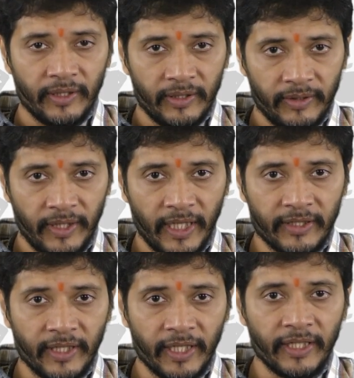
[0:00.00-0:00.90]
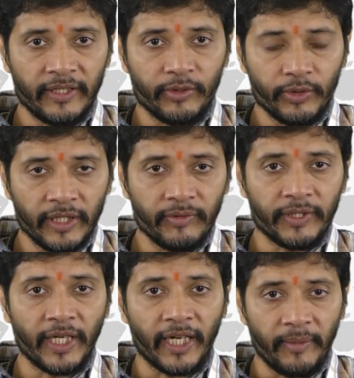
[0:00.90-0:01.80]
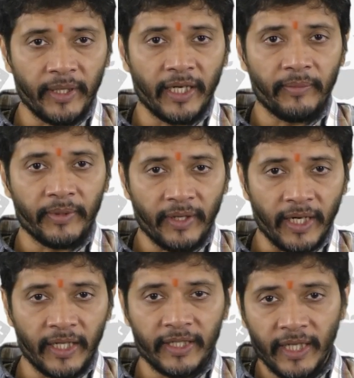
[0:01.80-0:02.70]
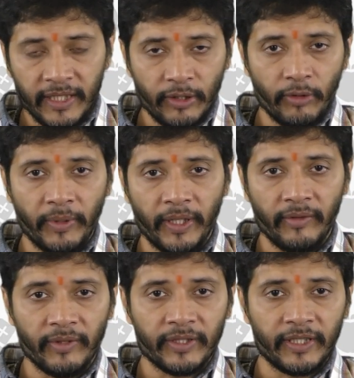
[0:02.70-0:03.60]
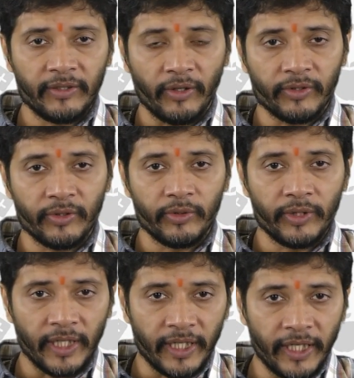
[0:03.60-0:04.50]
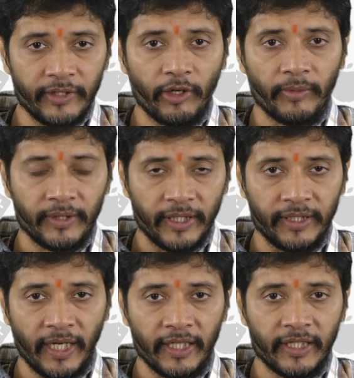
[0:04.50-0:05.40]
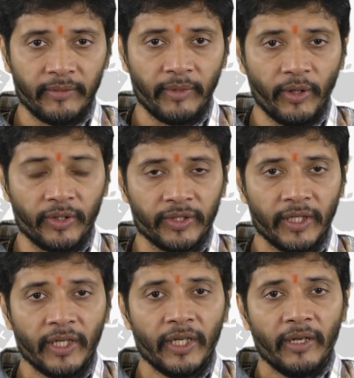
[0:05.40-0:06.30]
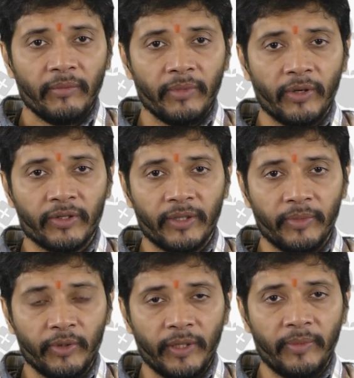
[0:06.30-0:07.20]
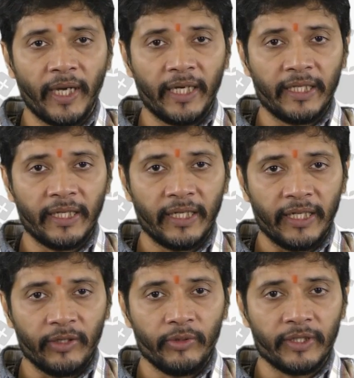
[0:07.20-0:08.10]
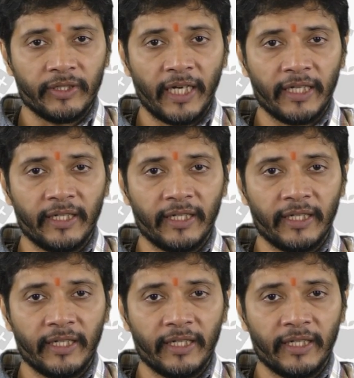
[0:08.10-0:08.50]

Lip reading: there are certain institutions which are coming up. Indira Gandhi National Open University is also doing a great job in this direction, because the beauty behind the IGNOU is that